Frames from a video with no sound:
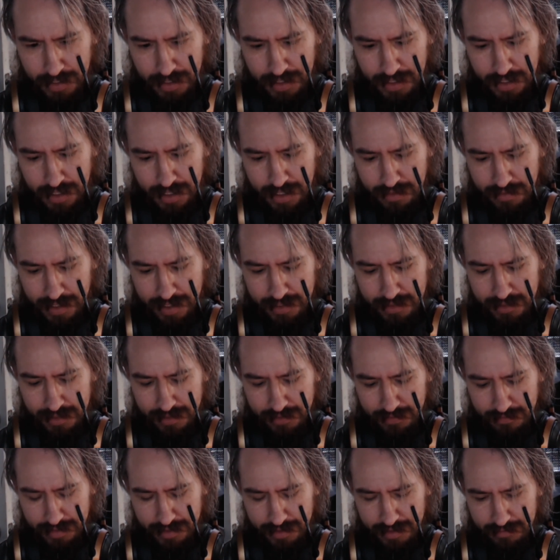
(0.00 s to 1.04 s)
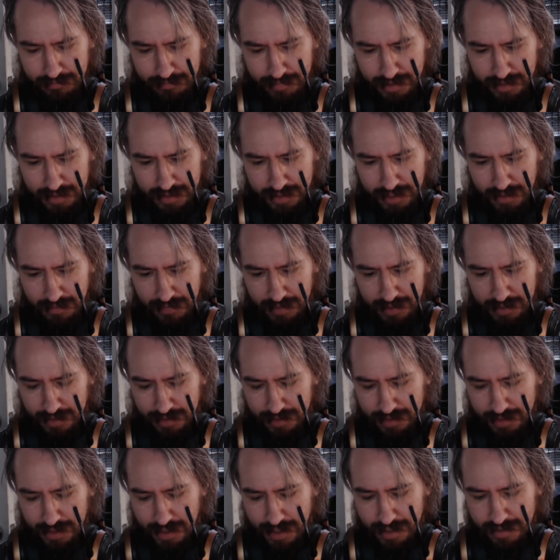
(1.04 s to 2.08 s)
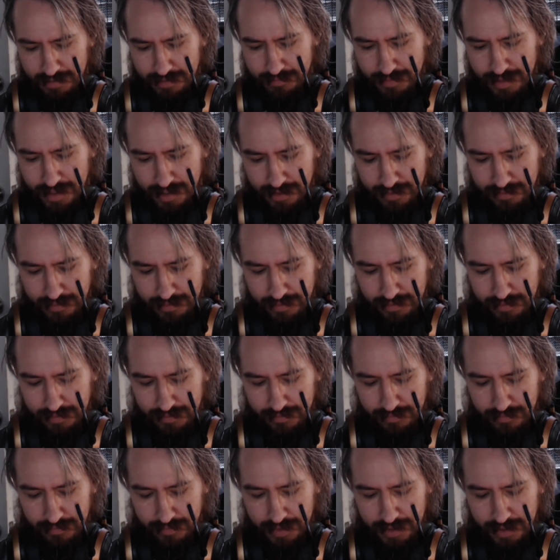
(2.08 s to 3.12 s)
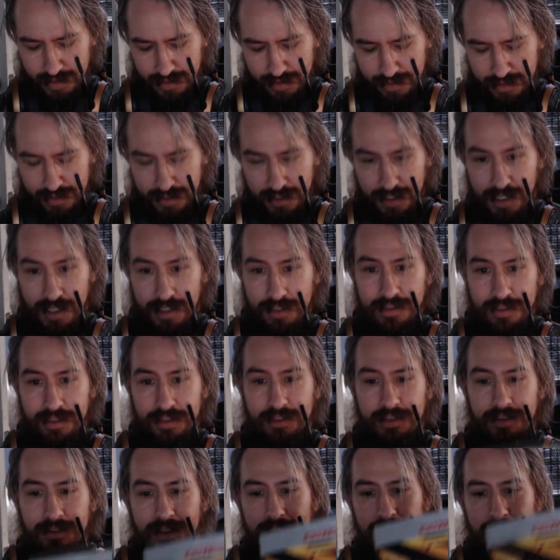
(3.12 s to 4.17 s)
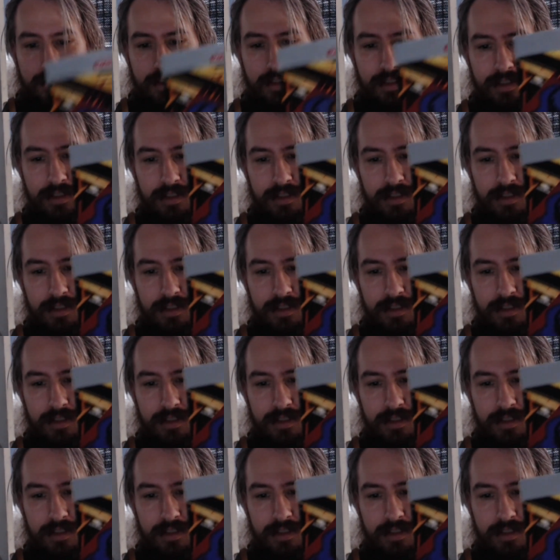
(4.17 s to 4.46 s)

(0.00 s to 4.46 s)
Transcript: all right, so one of the books I wanted to talk about was The Analytical Engine.